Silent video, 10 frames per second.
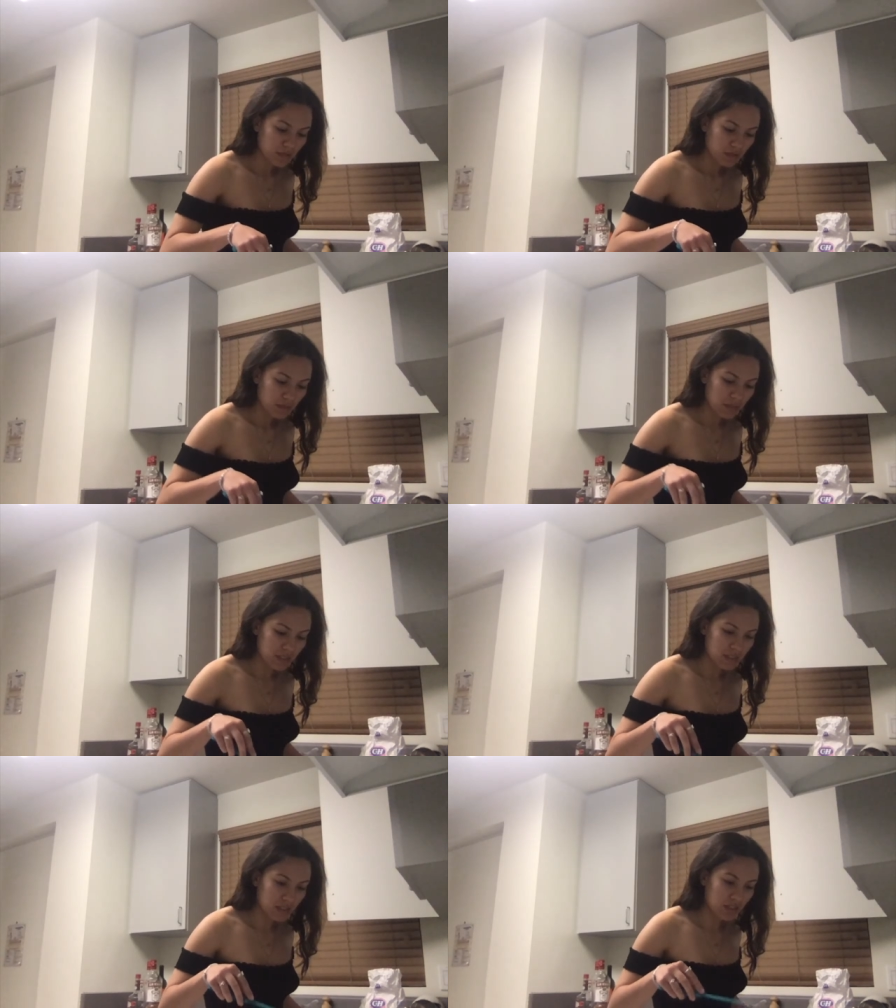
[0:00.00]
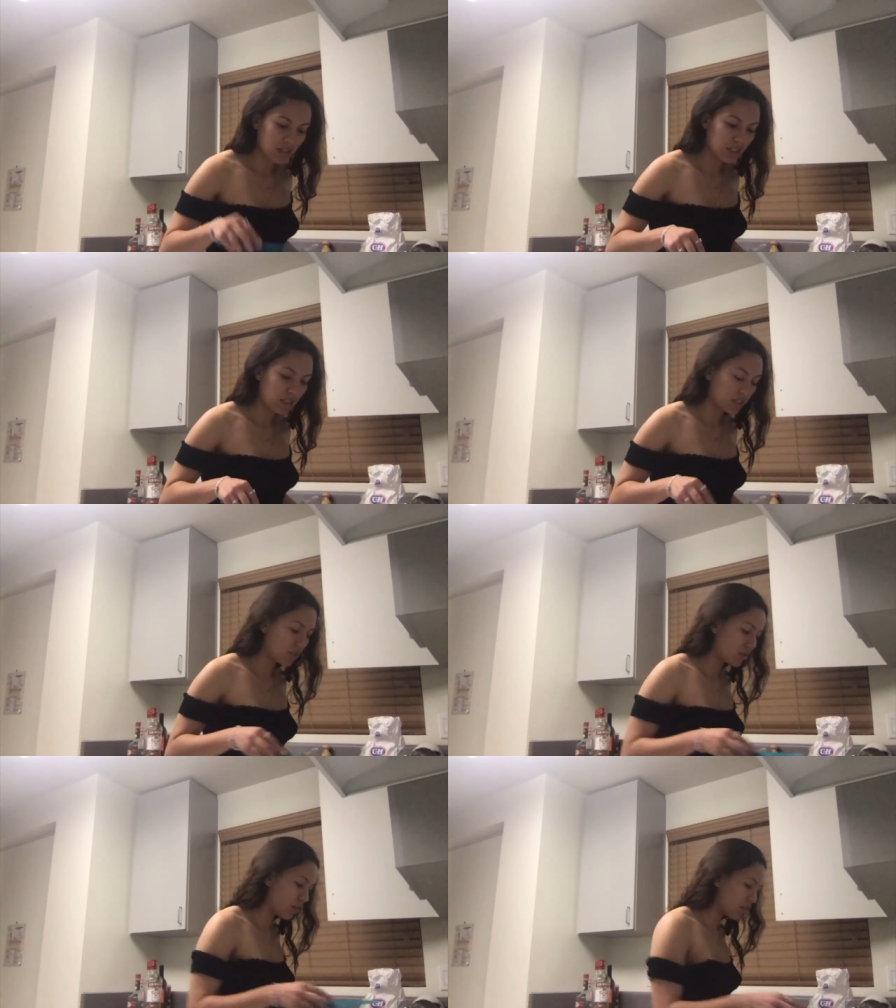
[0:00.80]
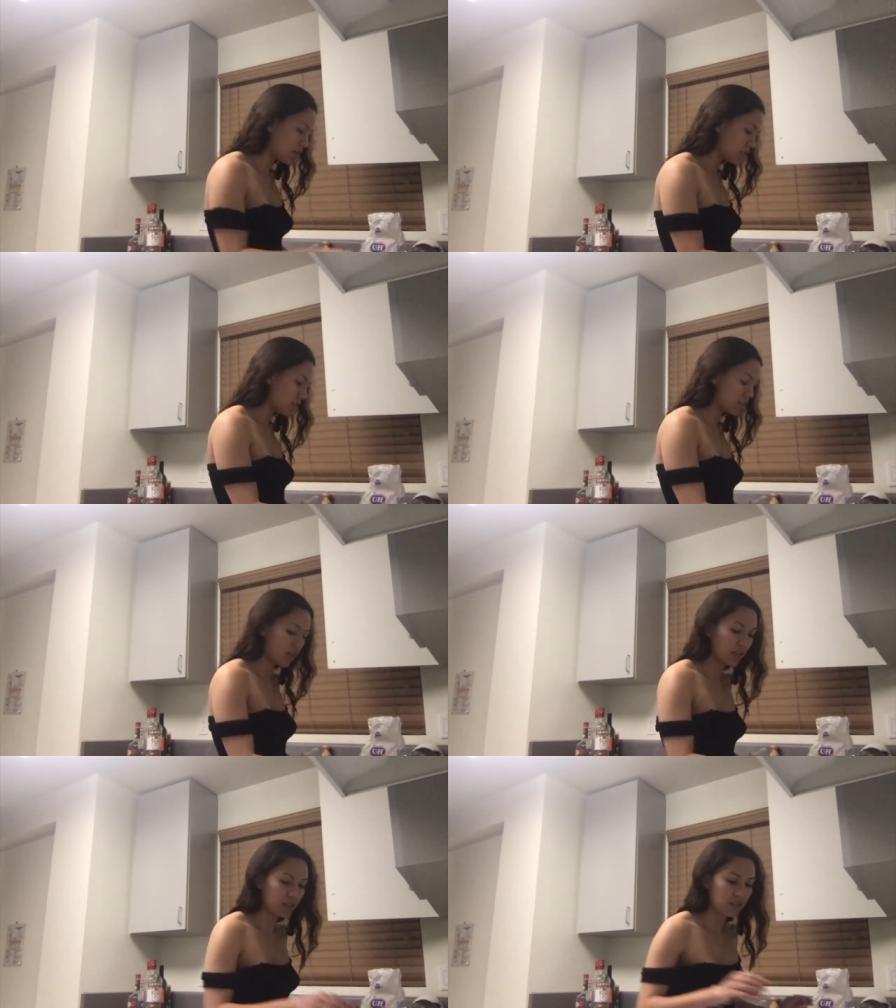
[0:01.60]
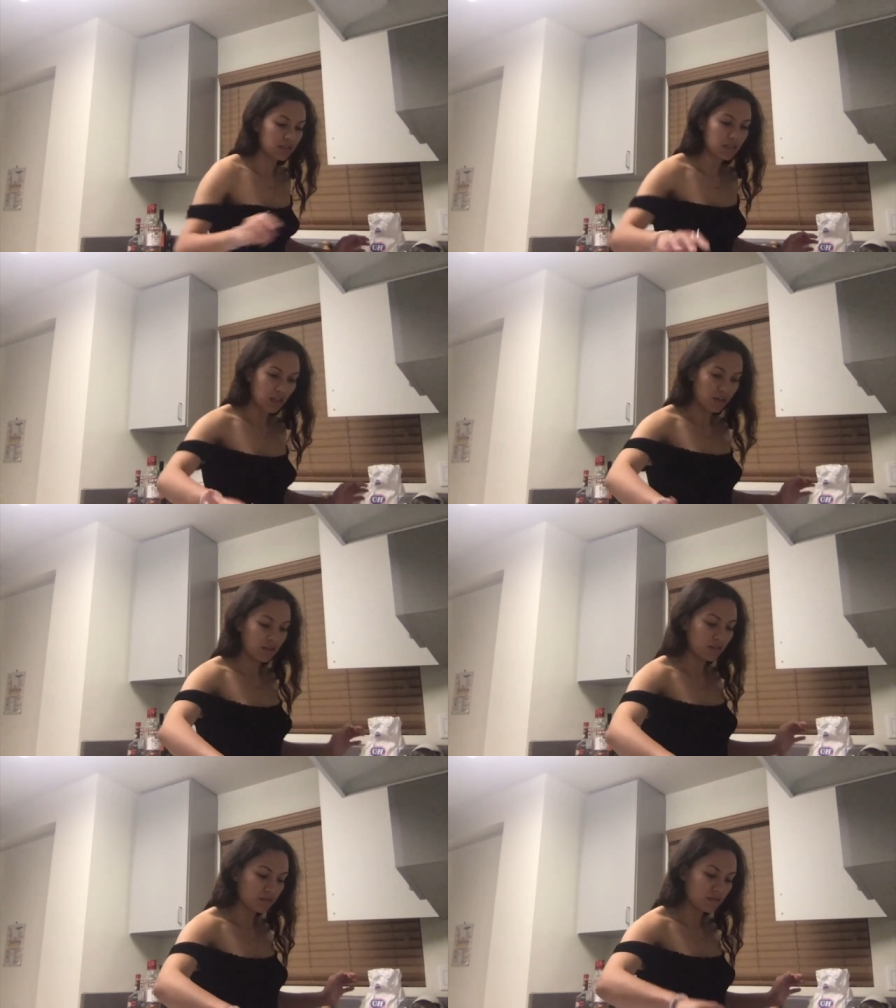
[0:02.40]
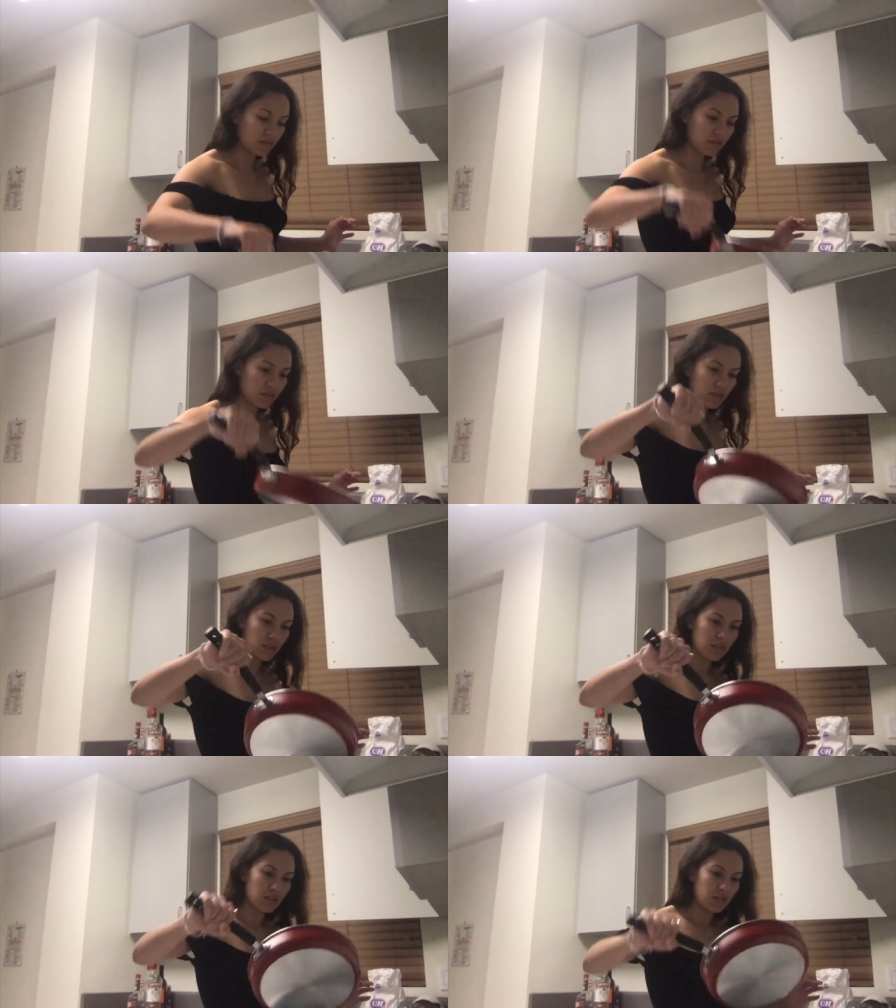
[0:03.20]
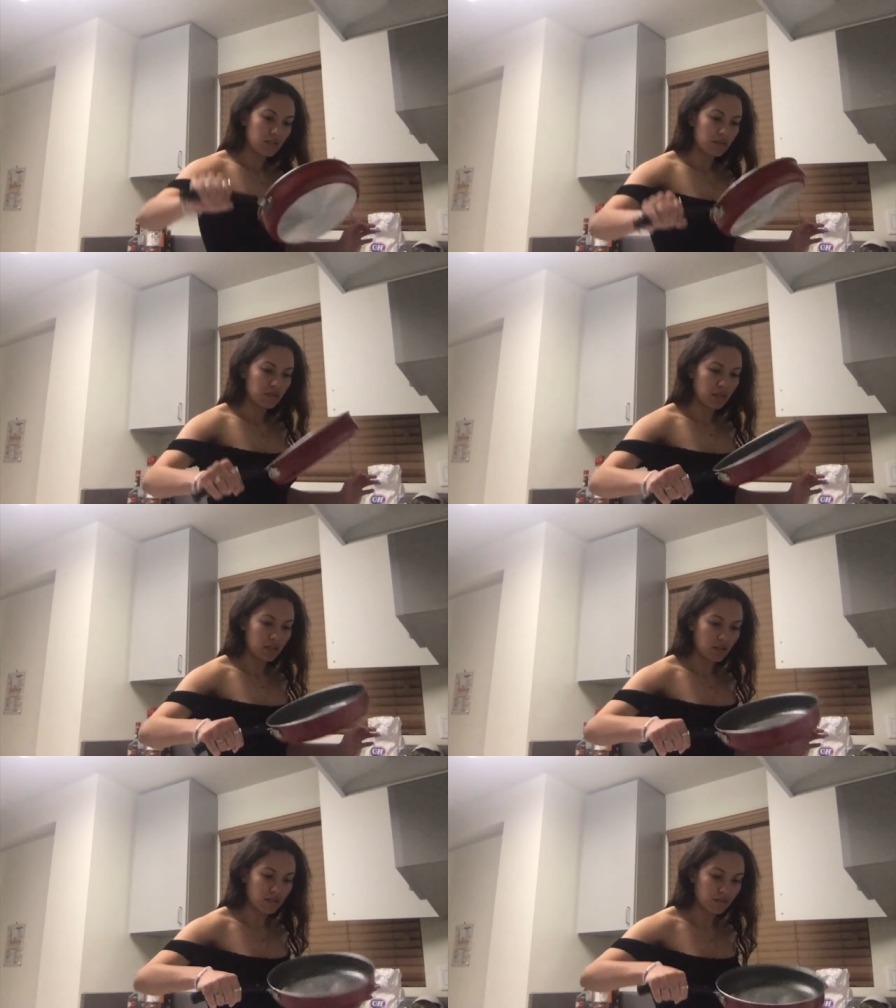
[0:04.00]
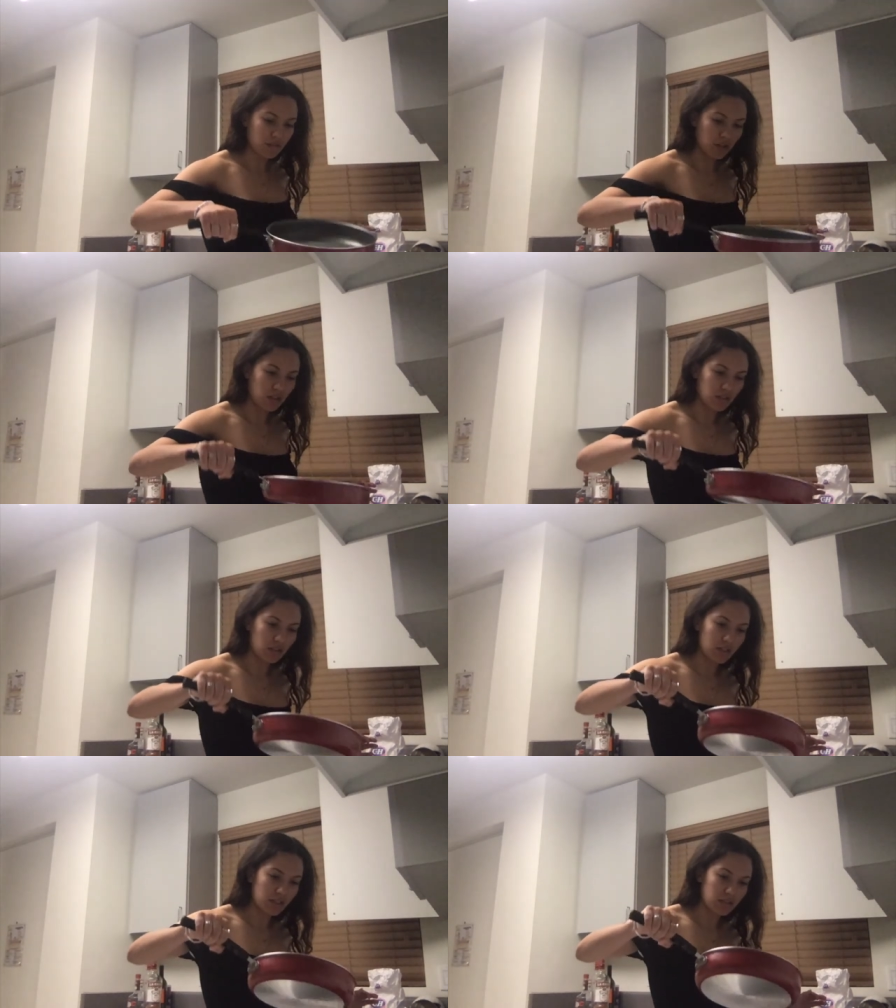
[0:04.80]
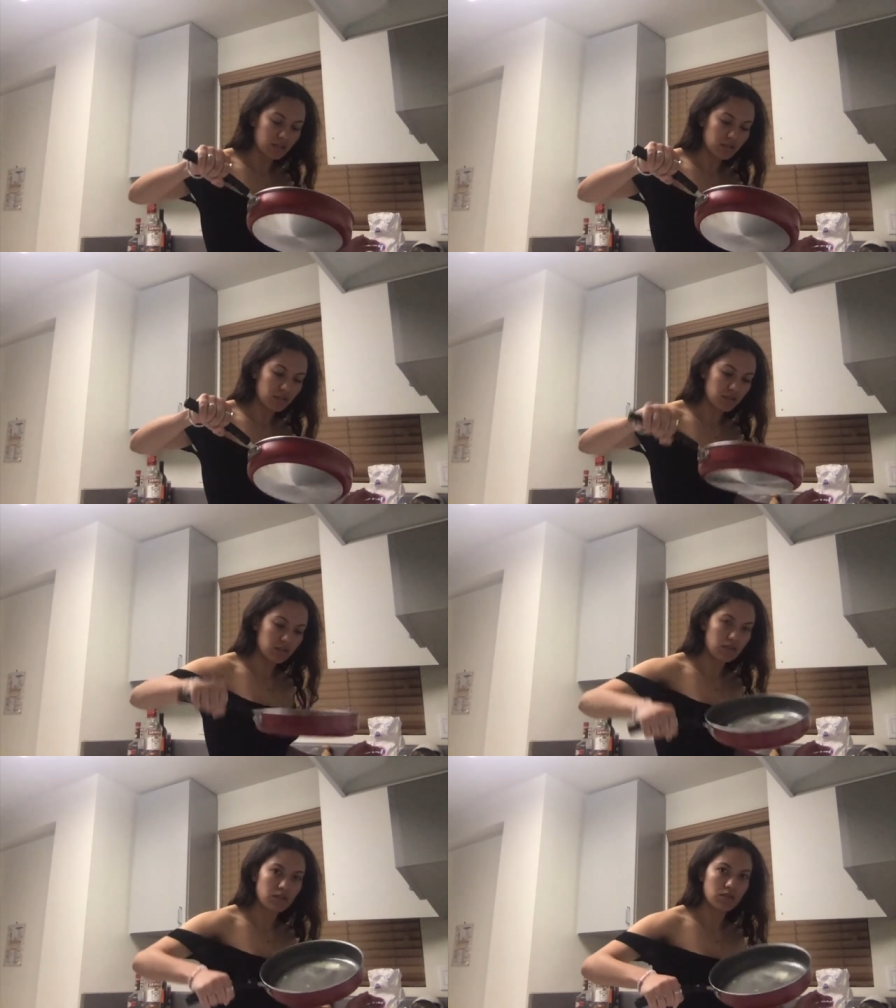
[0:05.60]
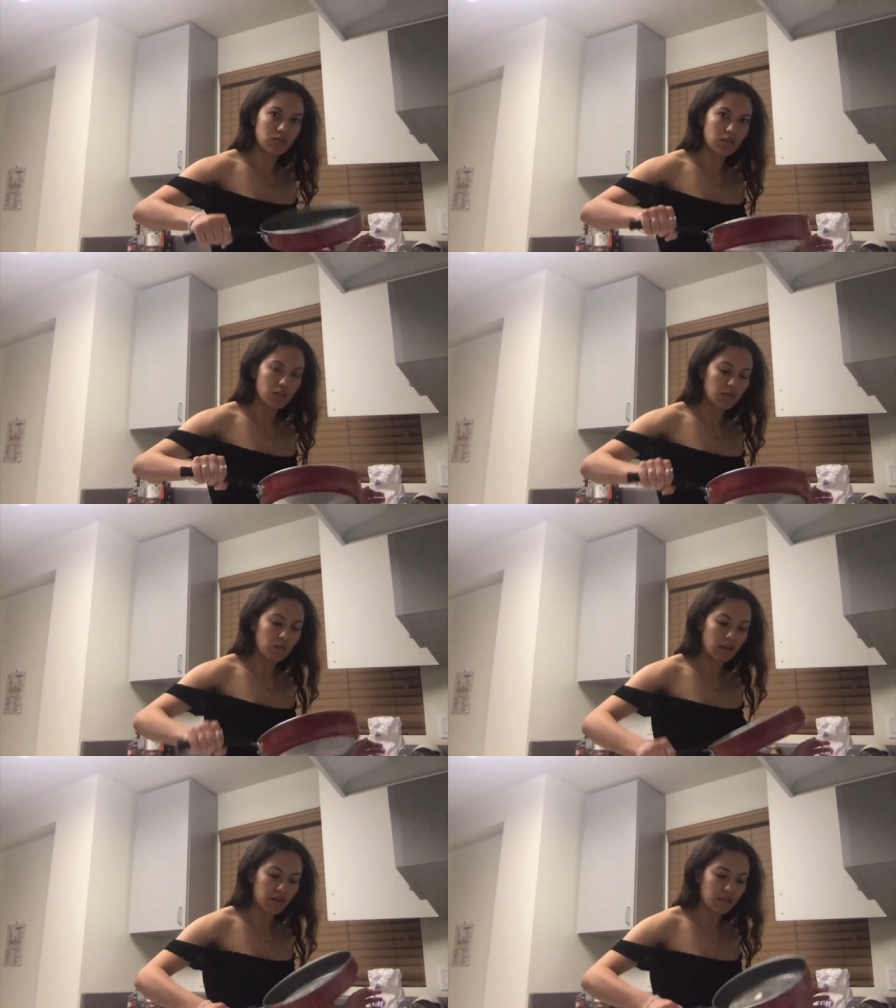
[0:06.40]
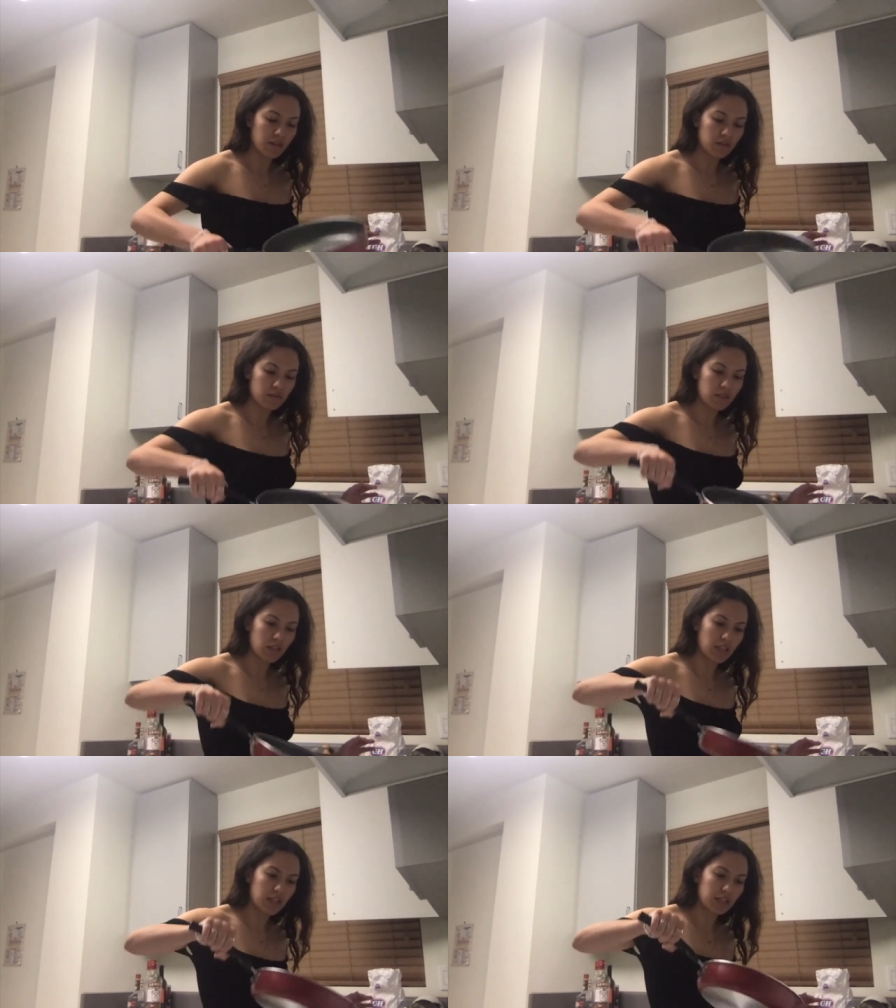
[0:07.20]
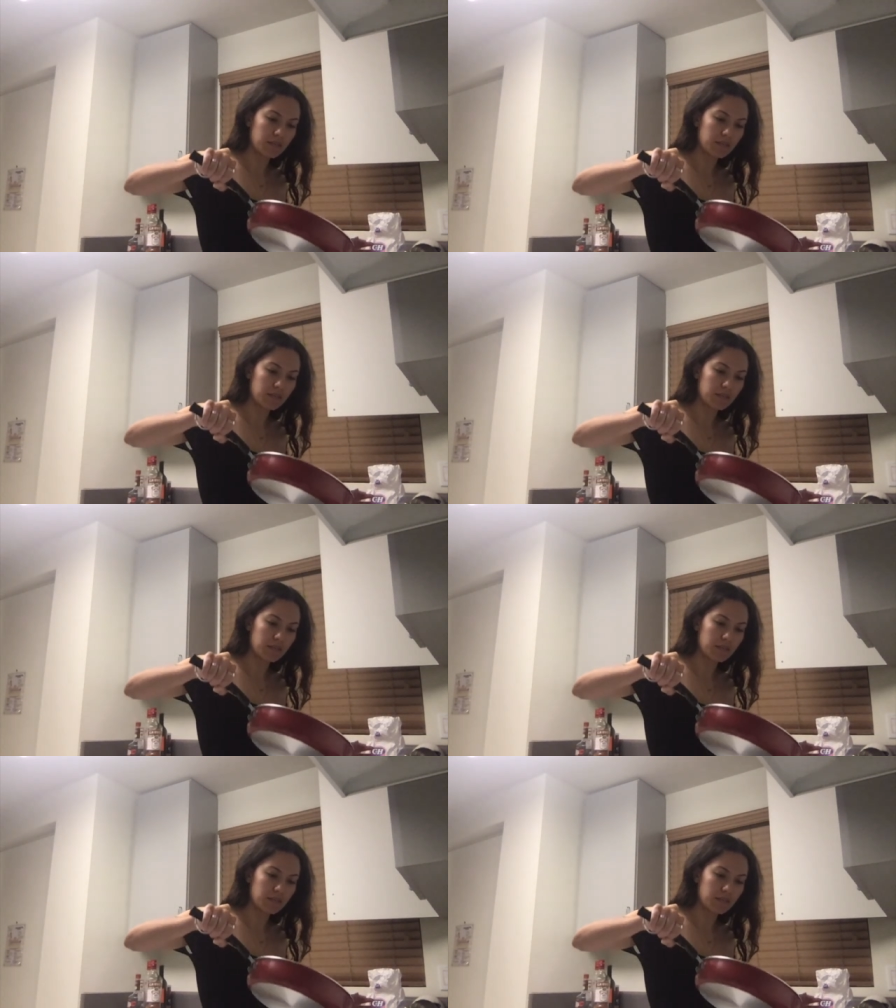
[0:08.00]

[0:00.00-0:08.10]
My skillet is not stainless steel, by the love of God. Like, this is just like what I found at